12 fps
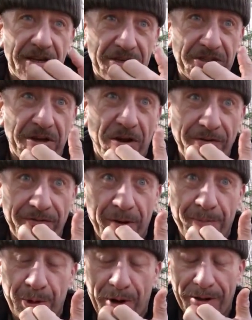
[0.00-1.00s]
your stove
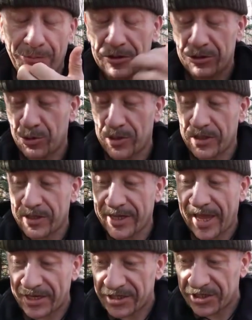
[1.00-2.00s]
upright, which we'll
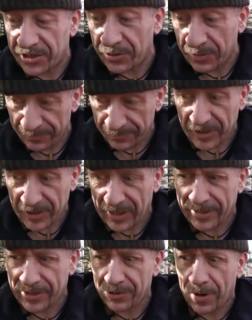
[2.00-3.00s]
get to
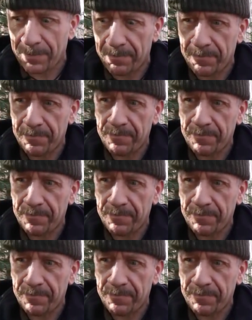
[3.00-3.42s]
later on.